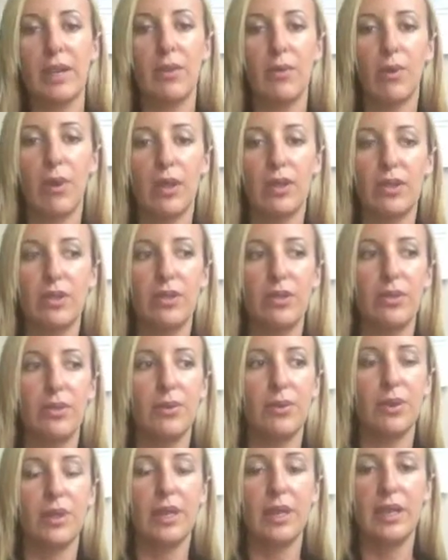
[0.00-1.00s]
You want
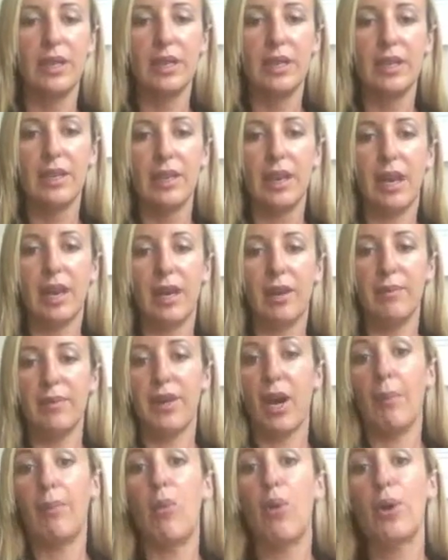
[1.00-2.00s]
to
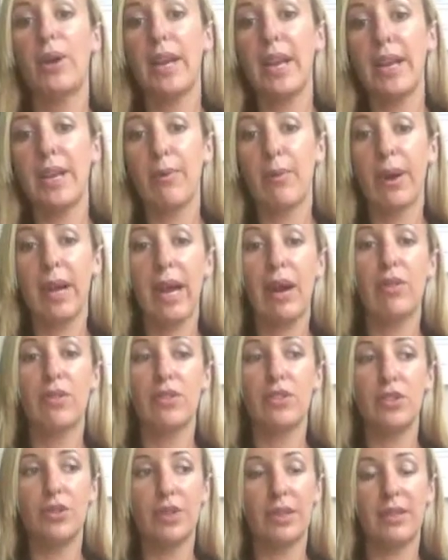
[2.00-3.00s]
not point anyone out,
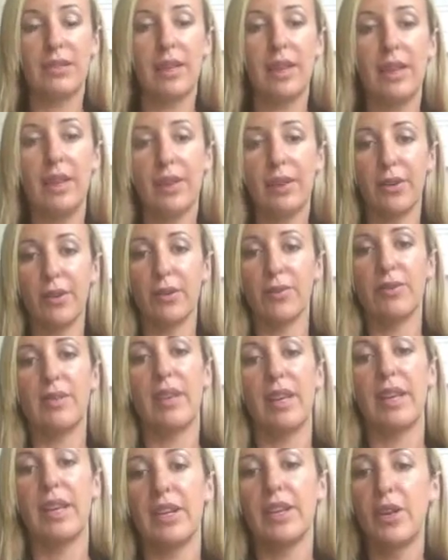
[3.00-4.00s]
so you can say it in a group
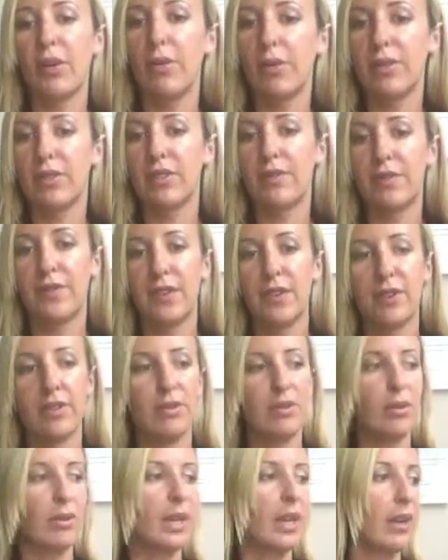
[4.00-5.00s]
setting and no one's
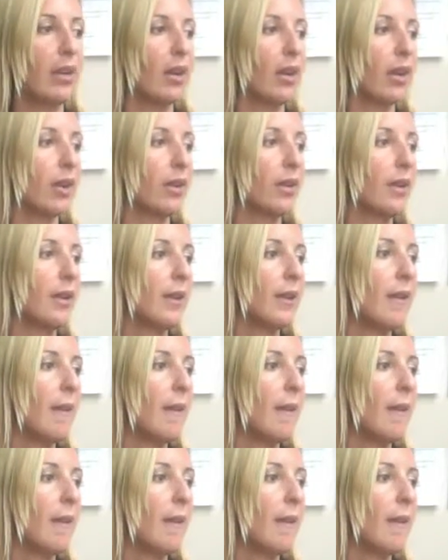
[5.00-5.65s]
feelings will get hurt.